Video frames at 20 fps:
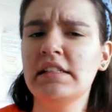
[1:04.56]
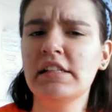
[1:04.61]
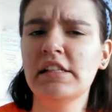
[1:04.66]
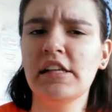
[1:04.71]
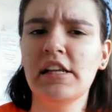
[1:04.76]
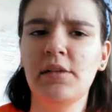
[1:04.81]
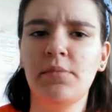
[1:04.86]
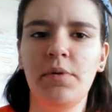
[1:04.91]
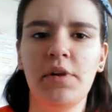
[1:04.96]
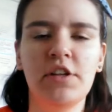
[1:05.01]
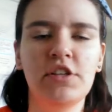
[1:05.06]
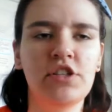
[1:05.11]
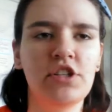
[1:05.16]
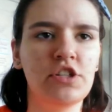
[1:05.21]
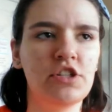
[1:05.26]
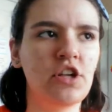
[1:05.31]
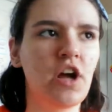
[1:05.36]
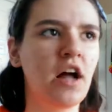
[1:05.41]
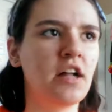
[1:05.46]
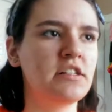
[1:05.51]
sleep, he's
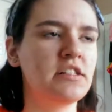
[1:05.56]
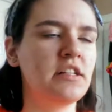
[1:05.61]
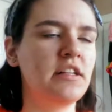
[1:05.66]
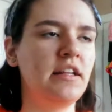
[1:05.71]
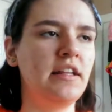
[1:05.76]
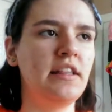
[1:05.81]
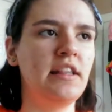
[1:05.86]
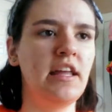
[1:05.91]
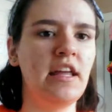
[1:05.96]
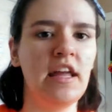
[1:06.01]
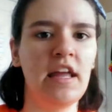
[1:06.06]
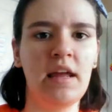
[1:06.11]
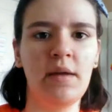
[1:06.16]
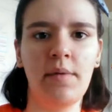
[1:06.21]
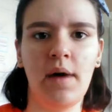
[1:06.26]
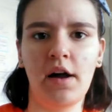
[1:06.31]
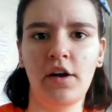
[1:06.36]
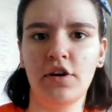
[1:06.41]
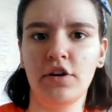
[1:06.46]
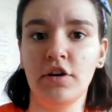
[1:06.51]
just constantly thinking
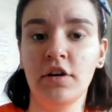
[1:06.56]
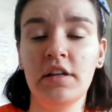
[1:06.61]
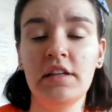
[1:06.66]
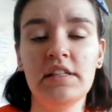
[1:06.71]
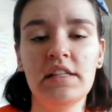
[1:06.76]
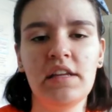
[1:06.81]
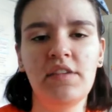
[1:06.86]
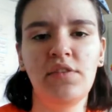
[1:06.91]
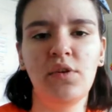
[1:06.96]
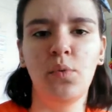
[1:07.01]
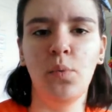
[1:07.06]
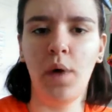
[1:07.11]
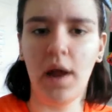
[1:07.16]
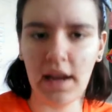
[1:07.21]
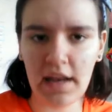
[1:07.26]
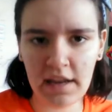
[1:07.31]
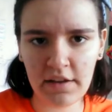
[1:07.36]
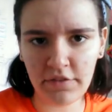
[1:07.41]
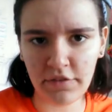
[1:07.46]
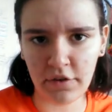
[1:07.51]
about her. He's even
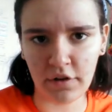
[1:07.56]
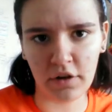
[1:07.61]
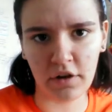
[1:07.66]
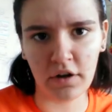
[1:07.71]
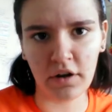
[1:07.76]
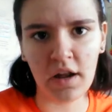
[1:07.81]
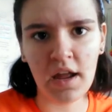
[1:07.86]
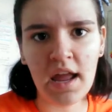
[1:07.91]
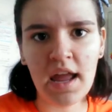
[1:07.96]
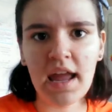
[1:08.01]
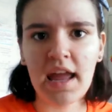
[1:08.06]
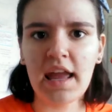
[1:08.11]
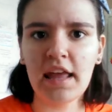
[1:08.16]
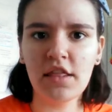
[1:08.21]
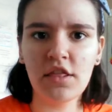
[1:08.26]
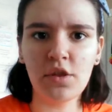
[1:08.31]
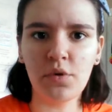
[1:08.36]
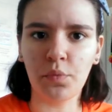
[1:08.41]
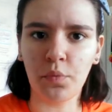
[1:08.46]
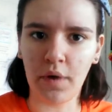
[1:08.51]
waiting for her
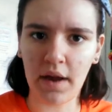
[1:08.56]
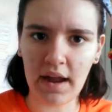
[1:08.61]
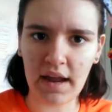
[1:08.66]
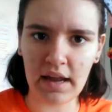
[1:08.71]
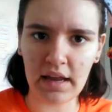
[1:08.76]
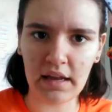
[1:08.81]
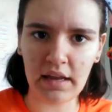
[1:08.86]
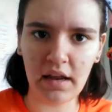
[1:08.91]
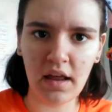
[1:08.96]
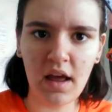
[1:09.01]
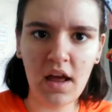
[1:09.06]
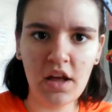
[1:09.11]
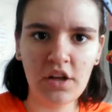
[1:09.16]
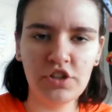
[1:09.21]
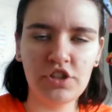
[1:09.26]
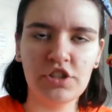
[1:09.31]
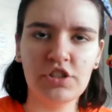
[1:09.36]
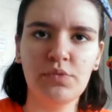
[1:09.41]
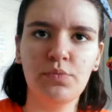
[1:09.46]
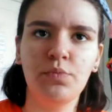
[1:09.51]
in the rain
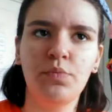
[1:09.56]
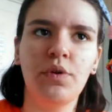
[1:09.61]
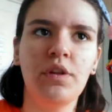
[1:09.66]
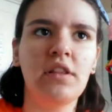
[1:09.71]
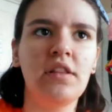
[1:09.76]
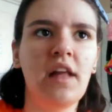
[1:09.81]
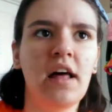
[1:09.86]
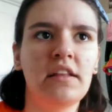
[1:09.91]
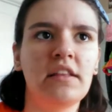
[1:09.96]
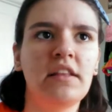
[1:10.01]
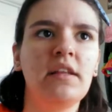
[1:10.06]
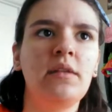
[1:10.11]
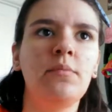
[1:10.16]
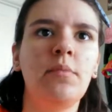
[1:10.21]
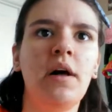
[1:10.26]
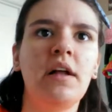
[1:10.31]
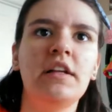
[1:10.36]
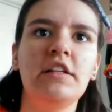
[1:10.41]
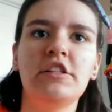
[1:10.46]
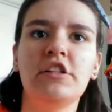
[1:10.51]
just with nothing
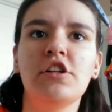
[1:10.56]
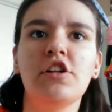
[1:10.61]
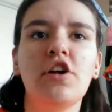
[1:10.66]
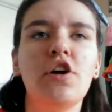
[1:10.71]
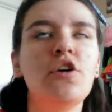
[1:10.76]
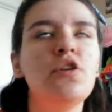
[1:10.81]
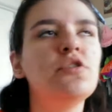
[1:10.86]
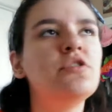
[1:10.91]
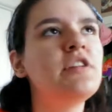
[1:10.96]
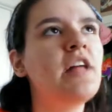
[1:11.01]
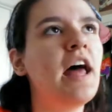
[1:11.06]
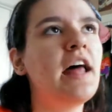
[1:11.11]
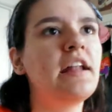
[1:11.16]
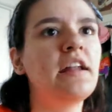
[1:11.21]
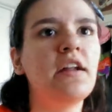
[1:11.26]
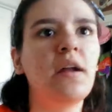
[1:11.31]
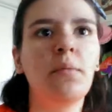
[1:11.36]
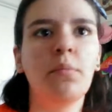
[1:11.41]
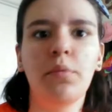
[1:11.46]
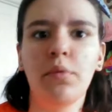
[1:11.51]
but his clothes and
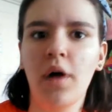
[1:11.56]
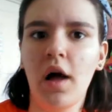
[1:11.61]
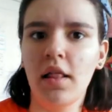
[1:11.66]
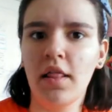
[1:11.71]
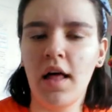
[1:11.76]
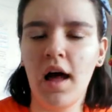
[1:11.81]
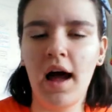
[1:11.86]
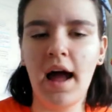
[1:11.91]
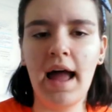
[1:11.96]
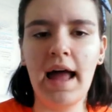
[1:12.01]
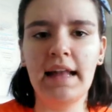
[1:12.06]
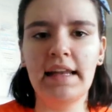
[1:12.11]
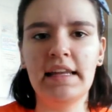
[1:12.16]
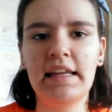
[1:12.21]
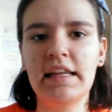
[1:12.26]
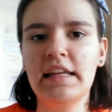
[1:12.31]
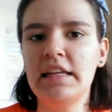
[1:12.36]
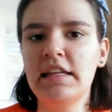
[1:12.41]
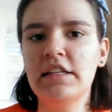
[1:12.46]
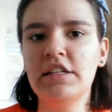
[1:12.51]
an umbrella, and
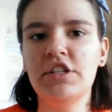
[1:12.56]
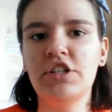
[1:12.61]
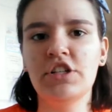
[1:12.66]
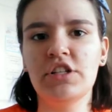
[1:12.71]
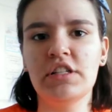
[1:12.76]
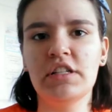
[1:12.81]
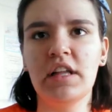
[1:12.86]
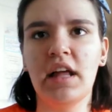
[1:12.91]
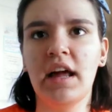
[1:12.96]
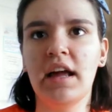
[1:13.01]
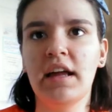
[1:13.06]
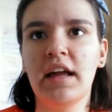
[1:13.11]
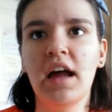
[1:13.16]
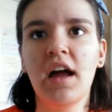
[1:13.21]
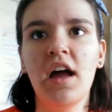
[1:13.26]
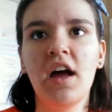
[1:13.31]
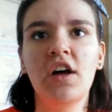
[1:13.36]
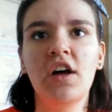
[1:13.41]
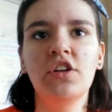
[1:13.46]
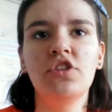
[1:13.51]
he's just like
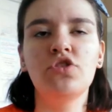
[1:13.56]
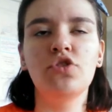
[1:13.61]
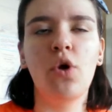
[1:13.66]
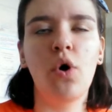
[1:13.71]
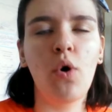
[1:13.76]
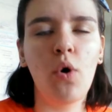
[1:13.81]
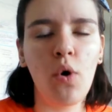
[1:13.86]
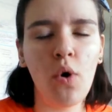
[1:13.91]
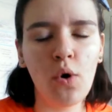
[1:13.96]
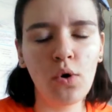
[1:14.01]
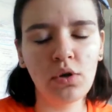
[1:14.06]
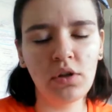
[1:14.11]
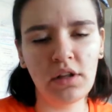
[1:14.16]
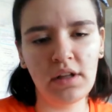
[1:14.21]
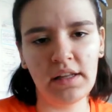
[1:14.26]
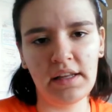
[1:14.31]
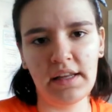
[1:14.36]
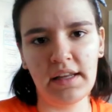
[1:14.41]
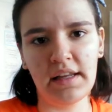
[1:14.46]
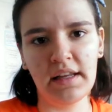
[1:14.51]

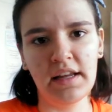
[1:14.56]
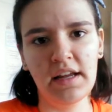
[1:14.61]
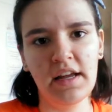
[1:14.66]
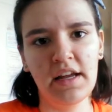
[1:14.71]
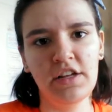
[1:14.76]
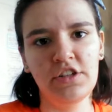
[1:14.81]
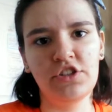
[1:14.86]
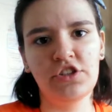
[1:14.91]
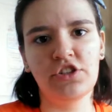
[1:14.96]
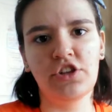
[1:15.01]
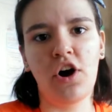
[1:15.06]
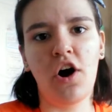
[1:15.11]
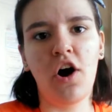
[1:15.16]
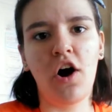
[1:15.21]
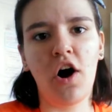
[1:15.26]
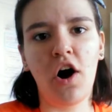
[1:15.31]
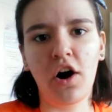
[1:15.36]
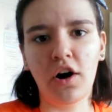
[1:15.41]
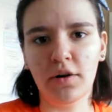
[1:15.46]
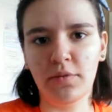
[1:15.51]
totally just
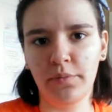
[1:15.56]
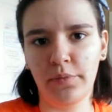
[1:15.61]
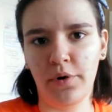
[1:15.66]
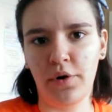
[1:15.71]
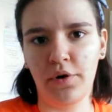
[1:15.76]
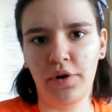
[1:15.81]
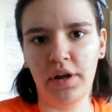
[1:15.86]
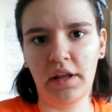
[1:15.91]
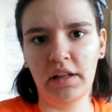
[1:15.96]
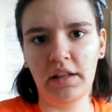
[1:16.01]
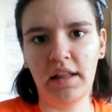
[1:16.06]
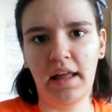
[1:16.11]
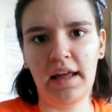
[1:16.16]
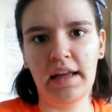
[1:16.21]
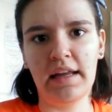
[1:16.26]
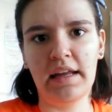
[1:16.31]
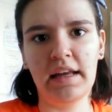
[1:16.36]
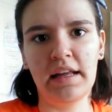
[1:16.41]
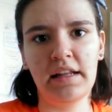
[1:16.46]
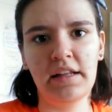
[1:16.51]
heartbroken.
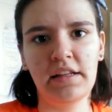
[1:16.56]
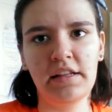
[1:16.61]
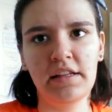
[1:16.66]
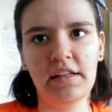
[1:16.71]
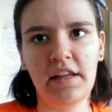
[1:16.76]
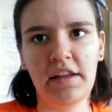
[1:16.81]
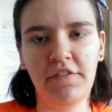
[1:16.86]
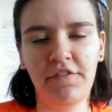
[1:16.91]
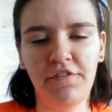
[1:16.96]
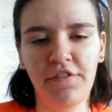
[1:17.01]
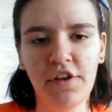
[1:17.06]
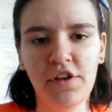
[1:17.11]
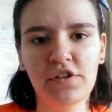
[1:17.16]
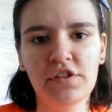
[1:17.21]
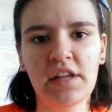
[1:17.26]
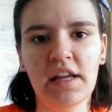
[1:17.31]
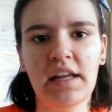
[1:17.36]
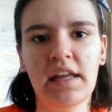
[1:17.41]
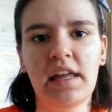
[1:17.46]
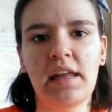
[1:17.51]
Like, he
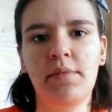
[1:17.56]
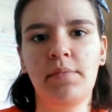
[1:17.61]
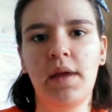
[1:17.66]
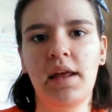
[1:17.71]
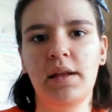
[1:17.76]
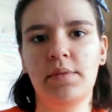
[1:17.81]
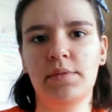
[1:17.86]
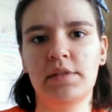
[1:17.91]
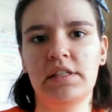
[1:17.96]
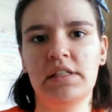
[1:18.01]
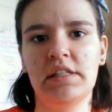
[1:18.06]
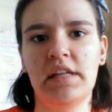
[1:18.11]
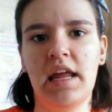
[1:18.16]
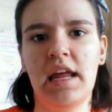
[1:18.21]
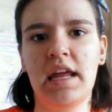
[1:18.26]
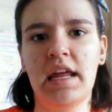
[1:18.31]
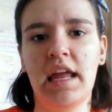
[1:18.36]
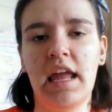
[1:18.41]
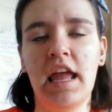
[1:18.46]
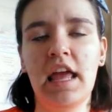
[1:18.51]
feels like he made a
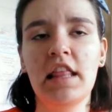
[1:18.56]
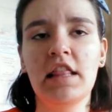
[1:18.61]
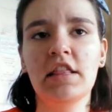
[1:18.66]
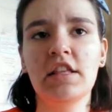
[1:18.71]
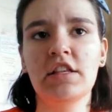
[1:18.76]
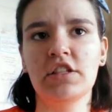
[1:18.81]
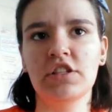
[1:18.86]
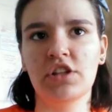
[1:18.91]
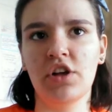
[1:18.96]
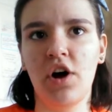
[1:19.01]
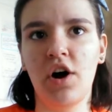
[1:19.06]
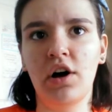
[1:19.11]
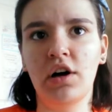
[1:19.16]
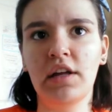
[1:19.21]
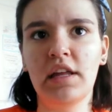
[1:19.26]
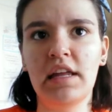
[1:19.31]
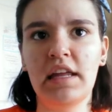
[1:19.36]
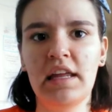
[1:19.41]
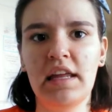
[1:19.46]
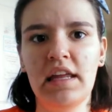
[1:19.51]
mistake. In the
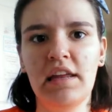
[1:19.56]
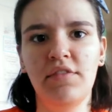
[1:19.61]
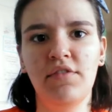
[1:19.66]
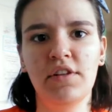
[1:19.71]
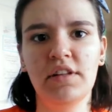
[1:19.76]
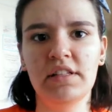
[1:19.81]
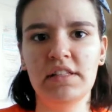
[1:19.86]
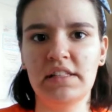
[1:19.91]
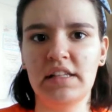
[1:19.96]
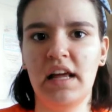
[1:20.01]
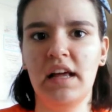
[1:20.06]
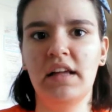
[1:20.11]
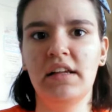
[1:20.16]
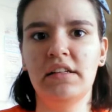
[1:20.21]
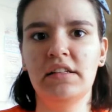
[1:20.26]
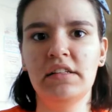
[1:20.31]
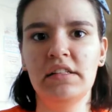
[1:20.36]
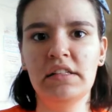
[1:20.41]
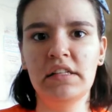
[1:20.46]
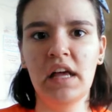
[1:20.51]
song he even
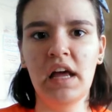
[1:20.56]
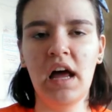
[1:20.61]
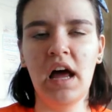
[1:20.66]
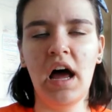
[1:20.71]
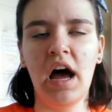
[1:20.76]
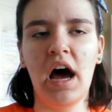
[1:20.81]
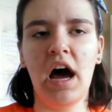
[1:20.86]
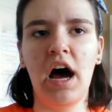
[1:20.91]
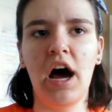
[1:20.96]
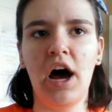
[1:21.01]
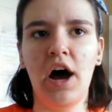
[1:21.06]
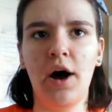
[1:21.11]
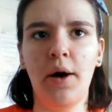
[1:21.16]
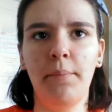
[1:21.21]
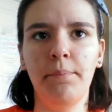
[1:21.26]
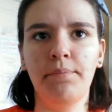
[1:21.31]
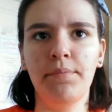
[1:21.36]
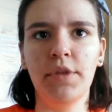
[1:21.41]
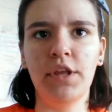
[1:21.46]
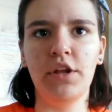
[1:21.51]
says
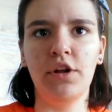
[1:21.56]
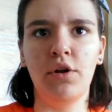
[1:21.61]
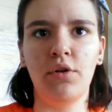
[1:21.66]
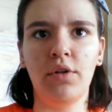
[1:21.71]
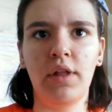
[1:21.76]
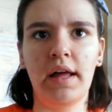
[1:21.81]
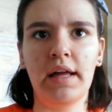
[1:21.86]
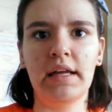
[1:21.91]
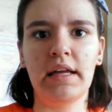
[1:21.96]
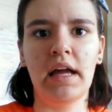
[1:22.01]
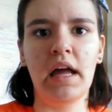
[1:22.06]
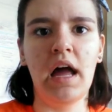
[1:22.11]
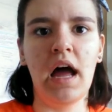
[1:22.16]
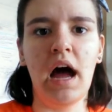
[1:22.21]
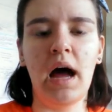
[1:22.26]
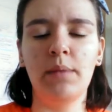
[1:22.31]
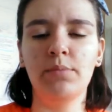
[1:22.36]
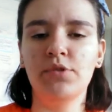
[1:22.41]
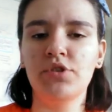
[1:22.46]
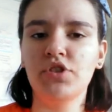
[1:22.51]
you know, like,
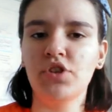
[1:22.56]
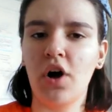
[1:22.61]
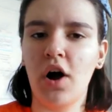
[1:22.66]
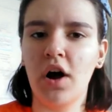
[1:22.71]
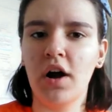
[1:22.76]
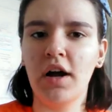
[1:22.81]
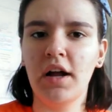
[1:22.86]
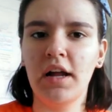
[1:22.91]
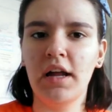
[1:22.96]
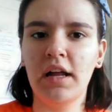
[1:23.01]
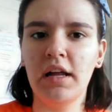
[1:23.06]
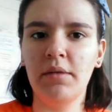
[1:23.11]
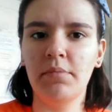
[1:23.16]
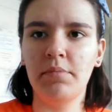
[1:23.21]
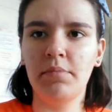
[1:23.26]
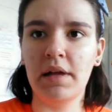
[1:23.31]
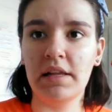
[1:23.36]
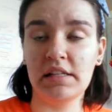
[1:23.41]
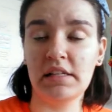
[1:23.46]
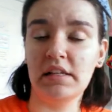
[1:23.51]
I'm sorry,
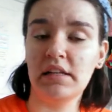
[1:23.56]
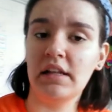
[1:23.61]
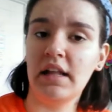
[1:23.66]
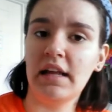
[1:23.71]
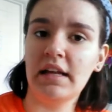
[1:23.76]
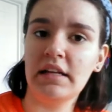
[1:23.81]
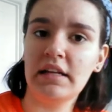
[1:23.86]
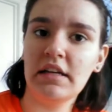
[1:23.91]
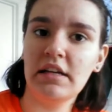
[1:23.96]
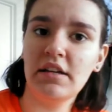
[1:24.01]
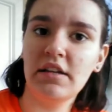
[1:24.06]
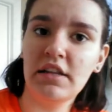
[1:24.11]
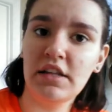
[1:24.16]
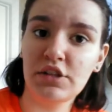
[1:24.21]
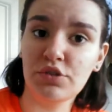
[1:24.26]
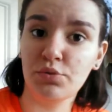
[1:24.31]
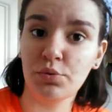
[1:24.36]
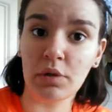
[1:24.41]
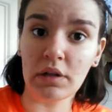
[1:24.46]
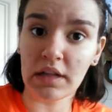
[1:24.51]
basically like
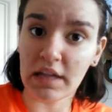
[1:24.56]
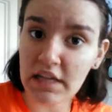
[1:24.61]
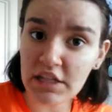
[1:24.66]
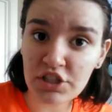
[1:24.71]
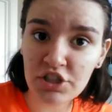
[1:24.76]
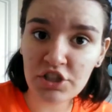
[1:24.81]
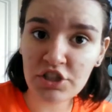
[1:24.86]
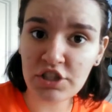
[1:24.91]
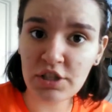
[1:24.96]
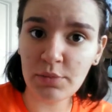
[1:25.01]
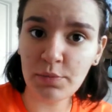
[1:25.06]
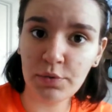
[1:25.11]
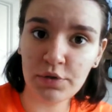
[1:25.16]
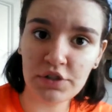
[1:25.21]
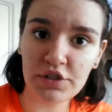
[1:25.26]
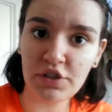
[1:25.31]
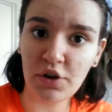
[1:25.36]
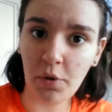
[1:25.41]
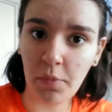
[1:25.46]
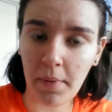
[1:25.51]
this relationship
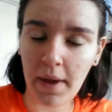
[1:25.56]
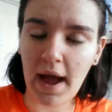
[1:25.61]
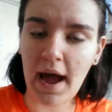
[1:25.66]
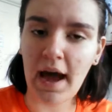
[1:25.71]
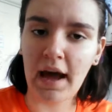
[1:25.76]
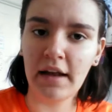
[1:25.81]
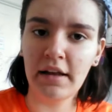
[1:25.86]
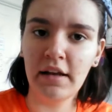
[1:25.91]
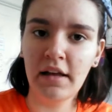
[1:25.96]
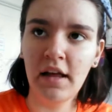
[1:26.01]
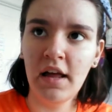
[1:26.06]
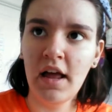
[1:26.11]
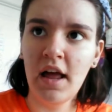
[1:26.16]
was so bad,